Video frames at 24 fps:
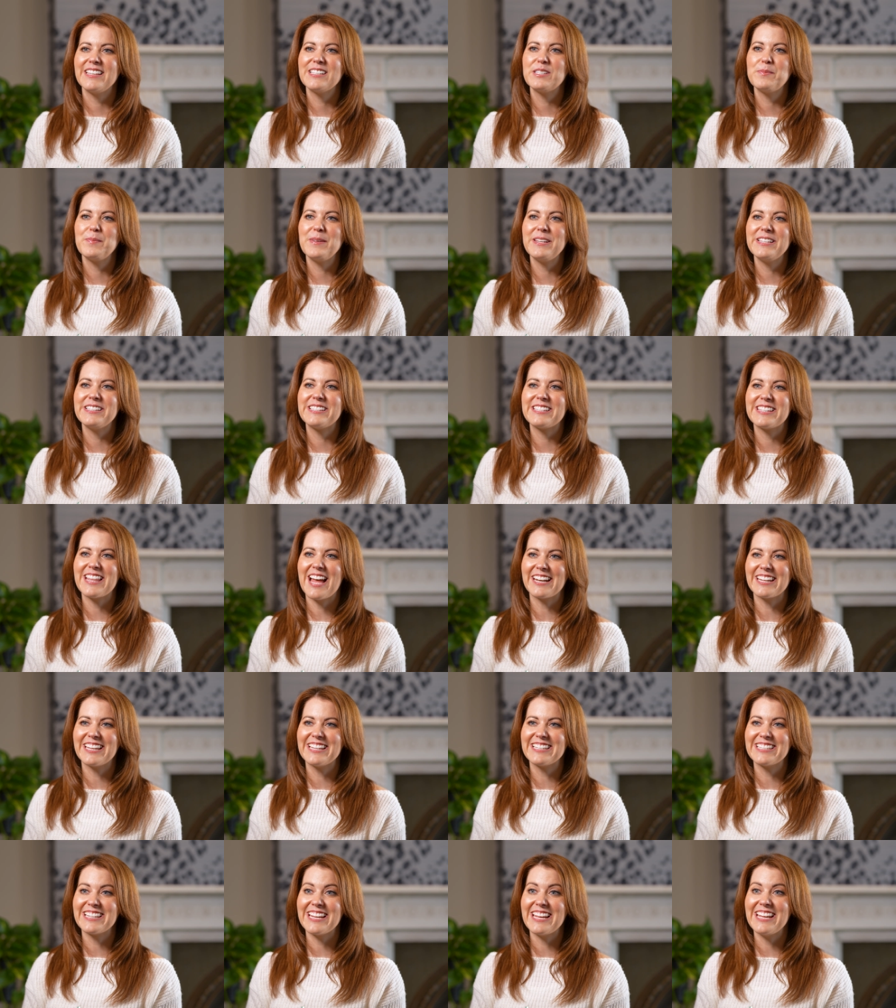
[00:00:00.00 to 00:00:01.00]
This means
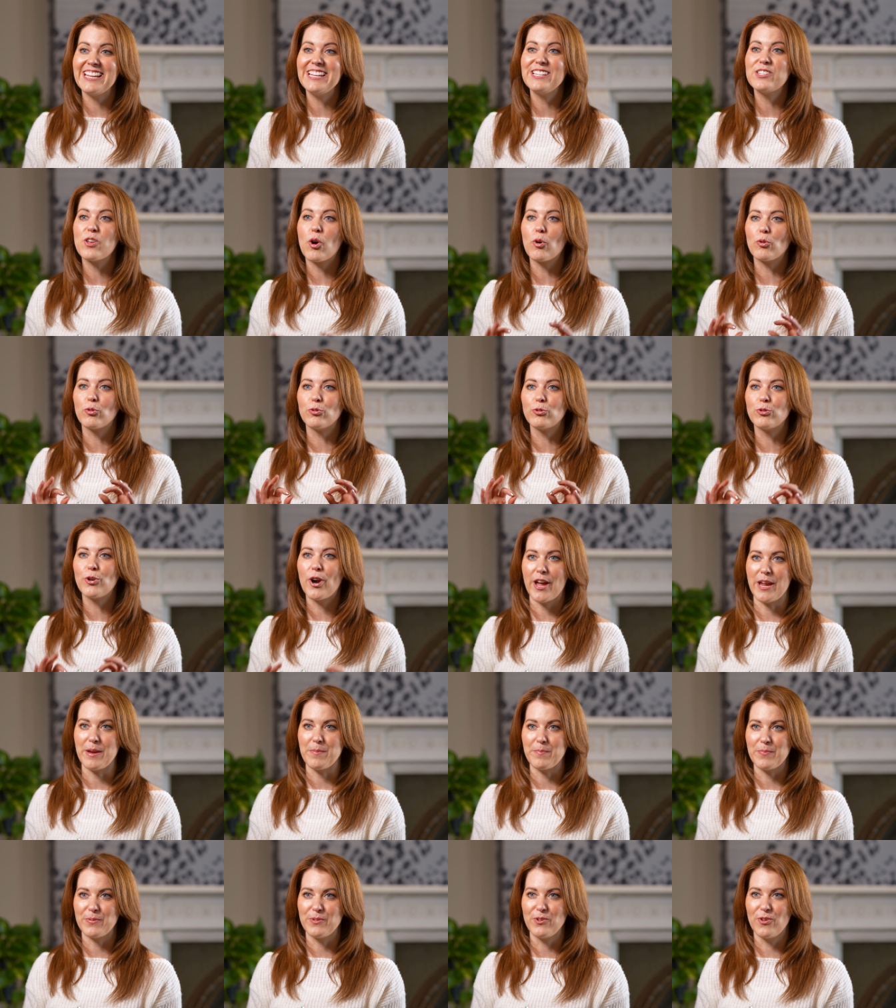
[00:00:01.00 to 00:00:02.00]
Thanet is
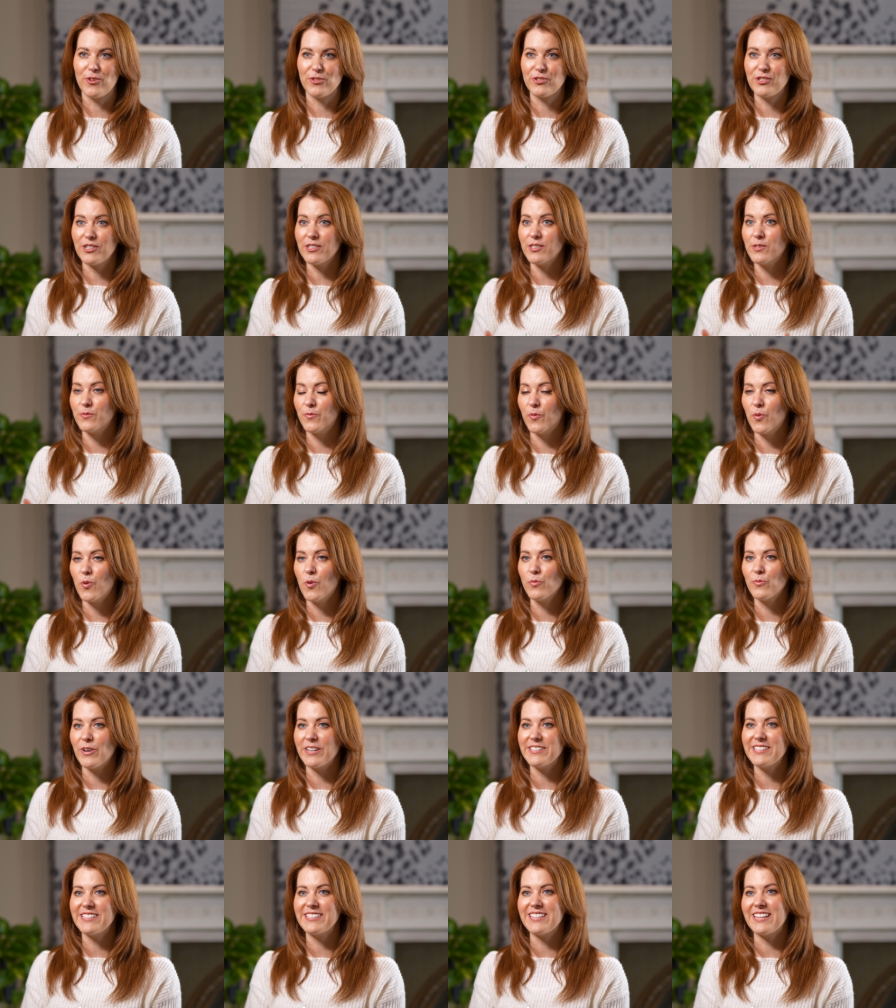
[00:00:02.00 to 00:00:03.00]
ripe, not just for
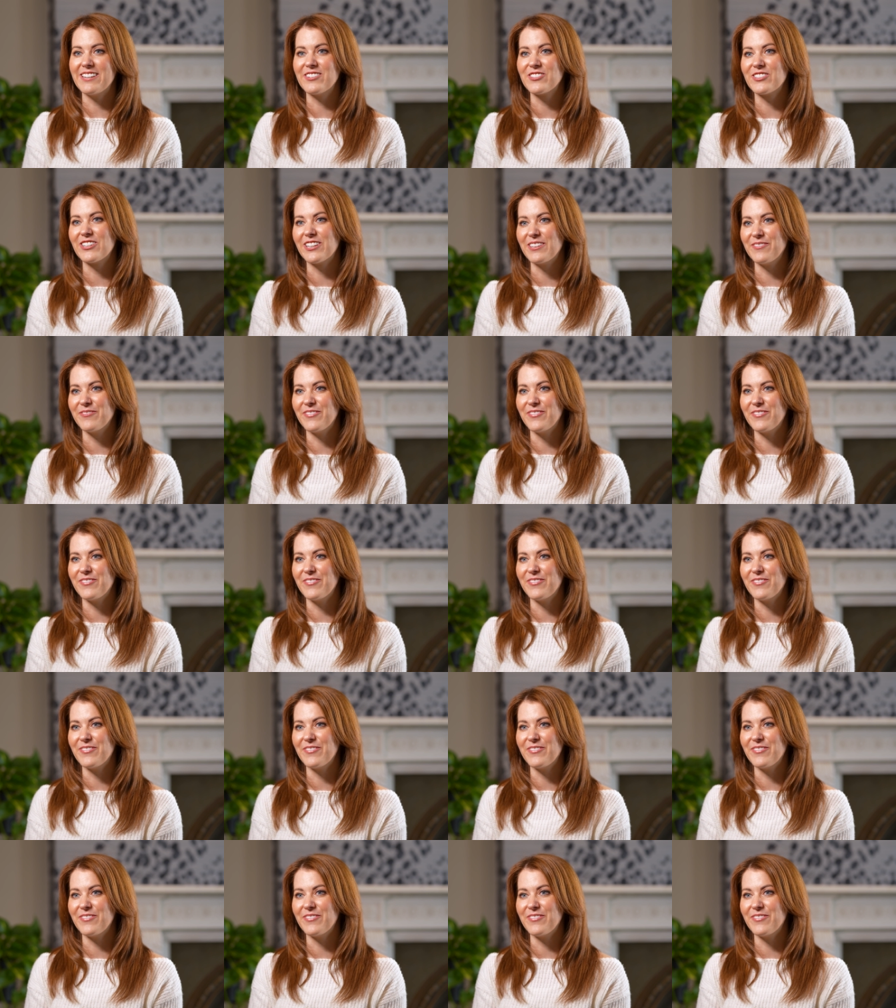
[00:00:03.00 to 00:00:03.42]
residential